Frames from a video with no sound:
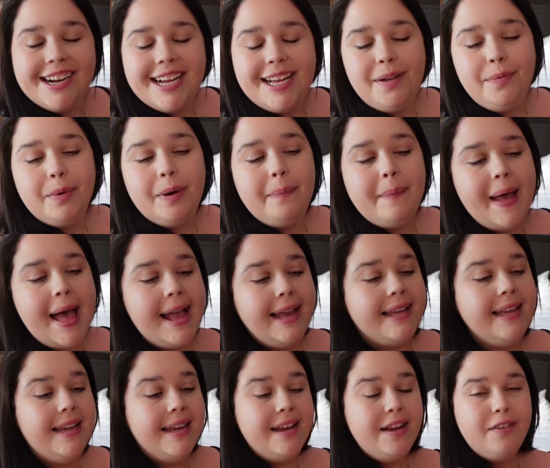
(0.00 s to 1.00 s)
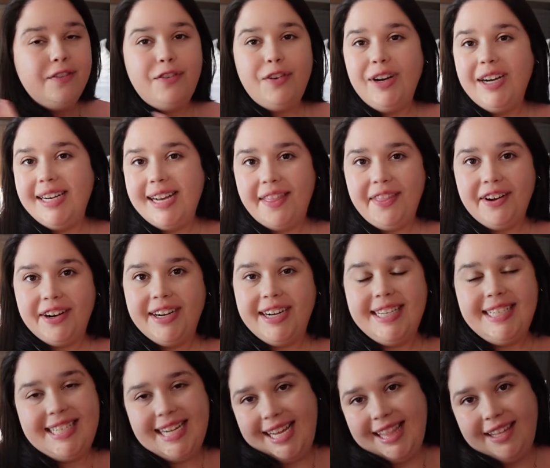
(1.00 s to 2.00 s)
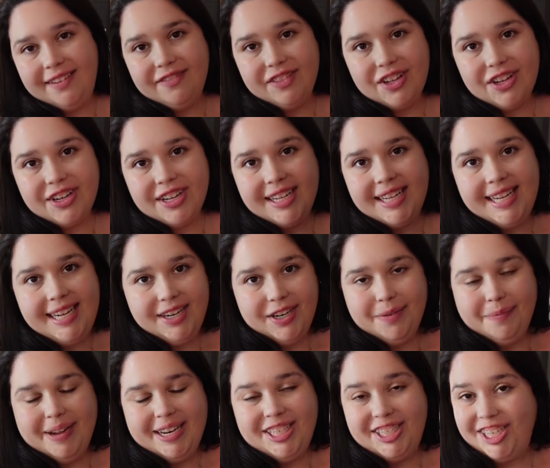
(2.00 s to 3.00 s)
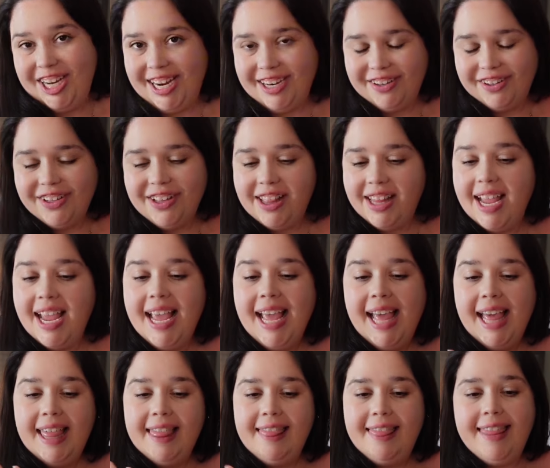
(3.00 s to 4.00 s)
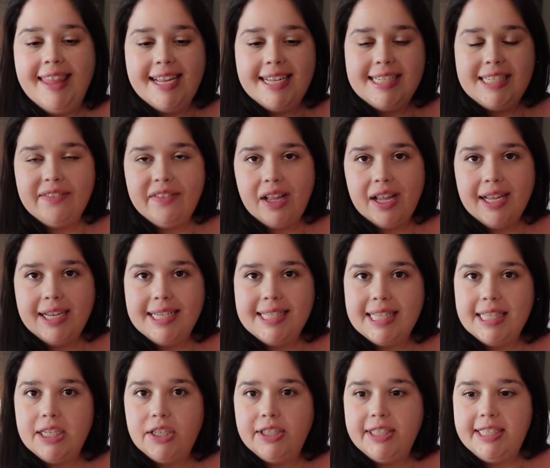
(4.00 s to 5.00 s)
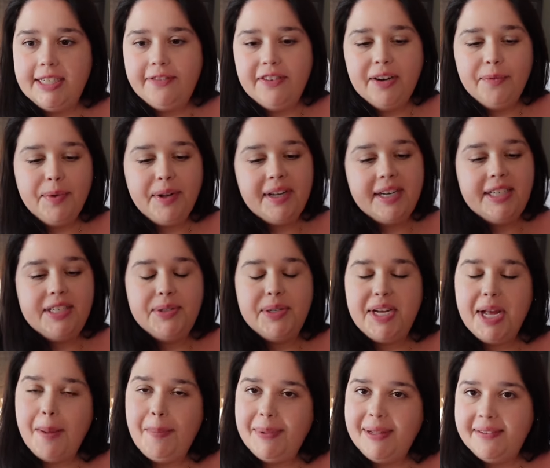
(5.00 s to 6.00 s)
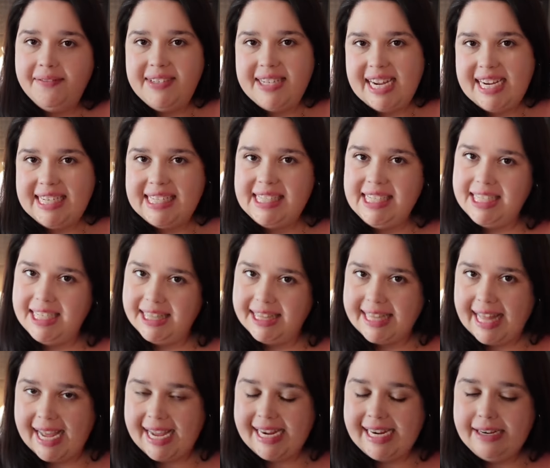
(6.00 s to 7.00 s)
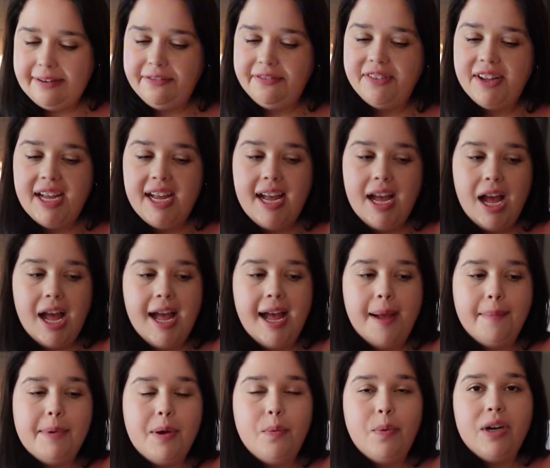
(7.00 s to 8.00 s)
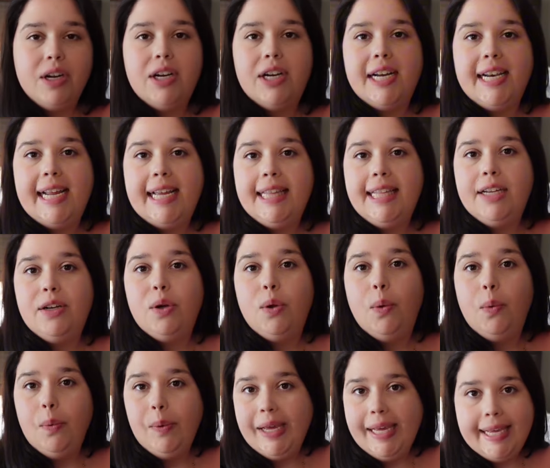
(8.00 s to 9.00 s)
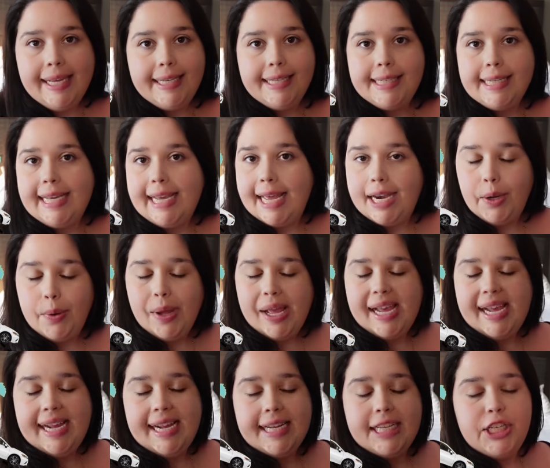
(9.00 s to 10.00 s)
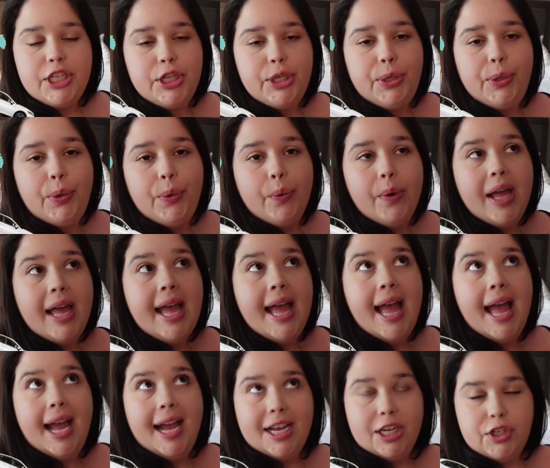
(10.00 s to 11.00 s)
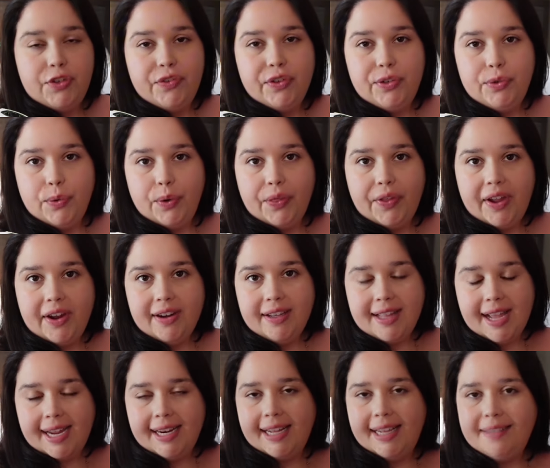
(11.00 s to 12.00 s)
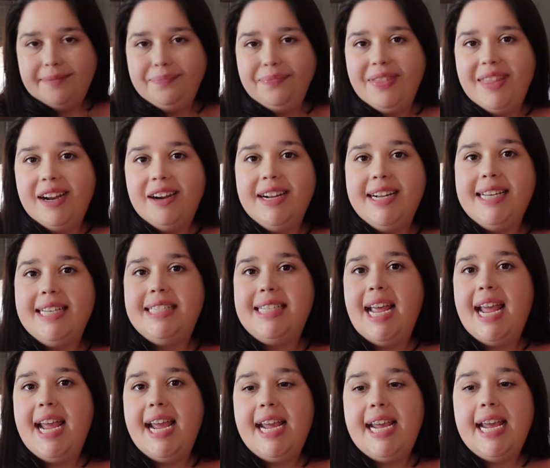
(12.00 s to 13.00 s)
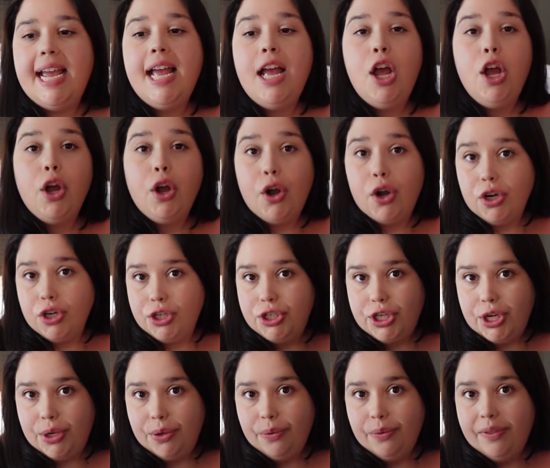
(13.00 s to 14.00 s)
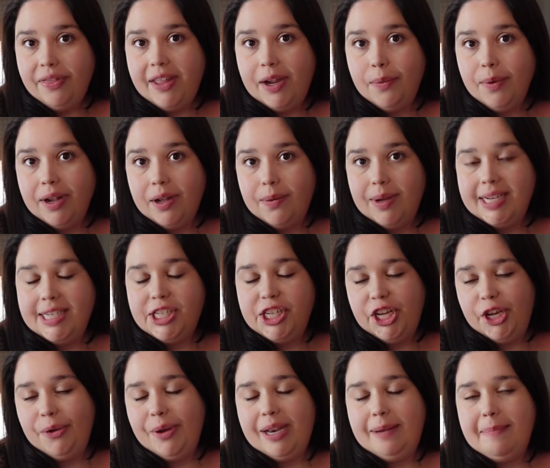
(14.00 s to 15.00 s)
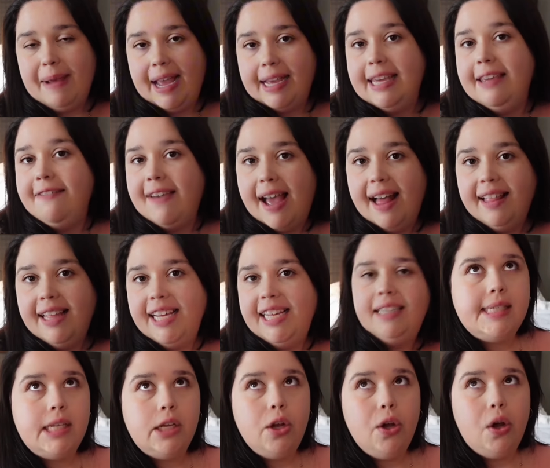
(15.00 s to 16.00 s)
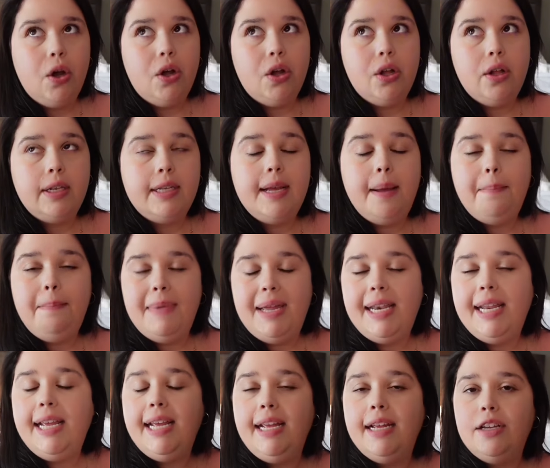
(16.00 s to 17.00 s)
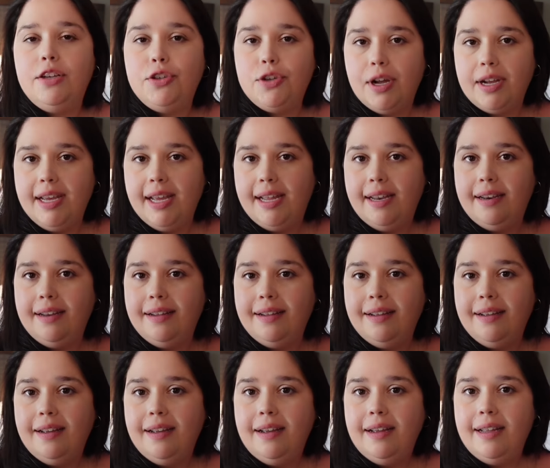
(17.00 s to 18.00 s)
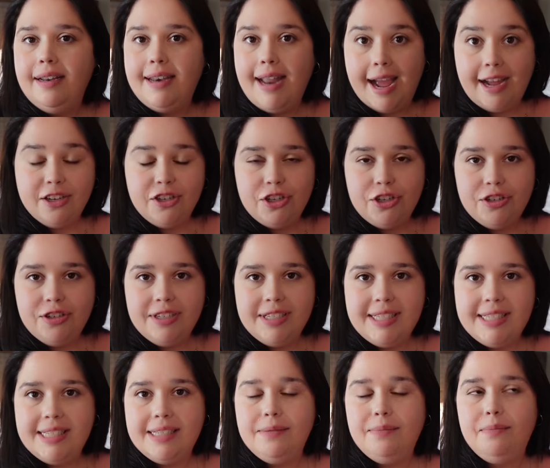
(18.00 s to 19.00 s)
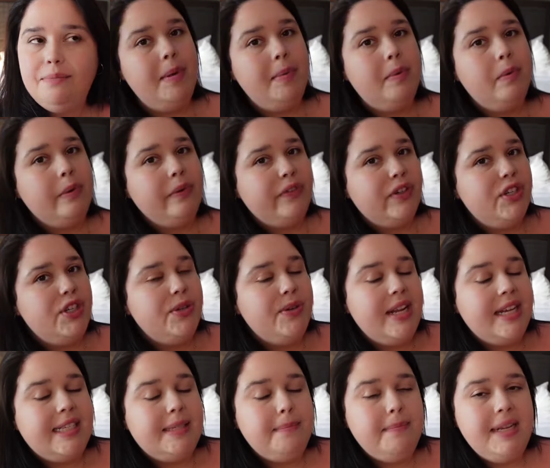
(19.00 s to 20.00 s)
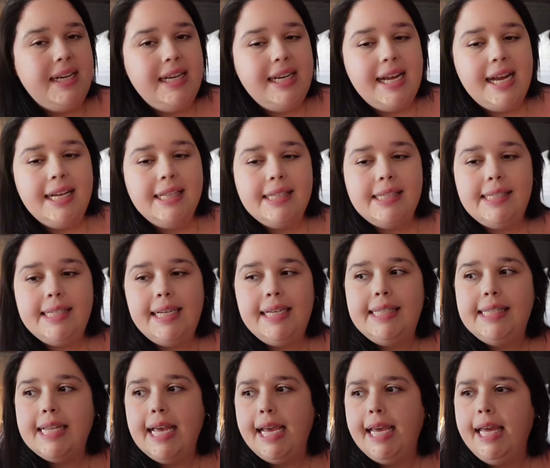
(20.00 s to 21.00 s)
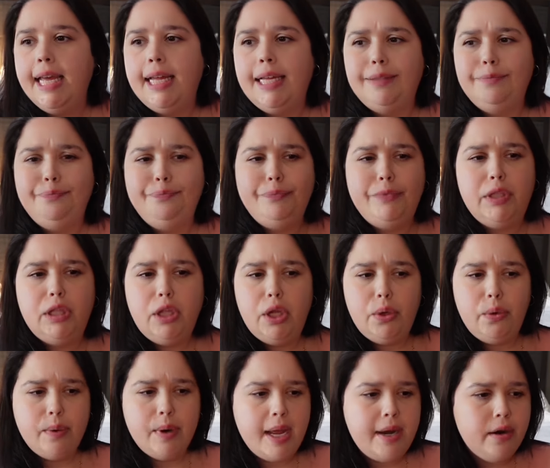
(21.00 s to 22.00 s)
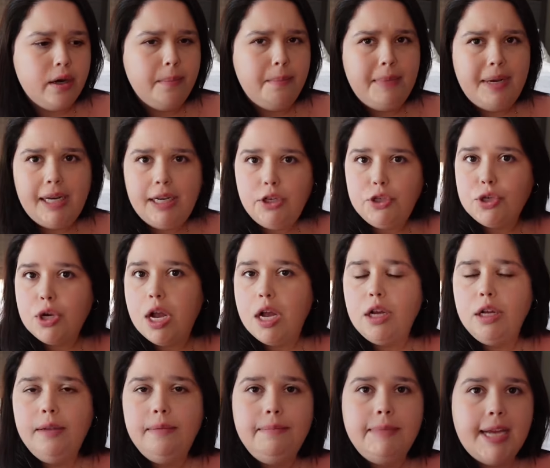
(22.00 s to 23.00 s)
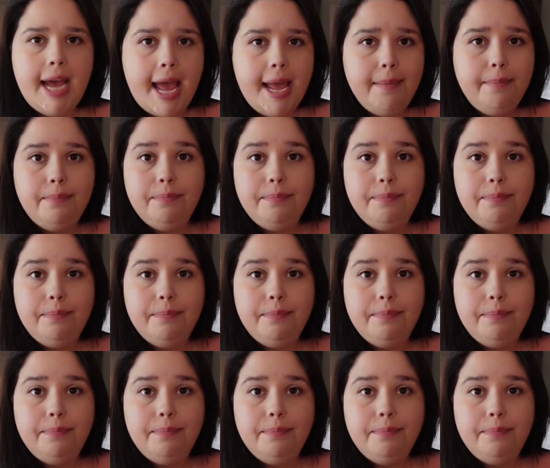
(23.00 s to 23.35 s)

and we're back for another daily vlog here on my channel. This vlog is a little different. We're going to do a couple of days in the life. Um, we're on a little weekend getaway to Asheville, North Carolina. There is a car show that we're going to in Maggie Valley. It's called Mini Truckin' Nationals. People refer to it as Mini Nats. It's like a lowrider mini truck type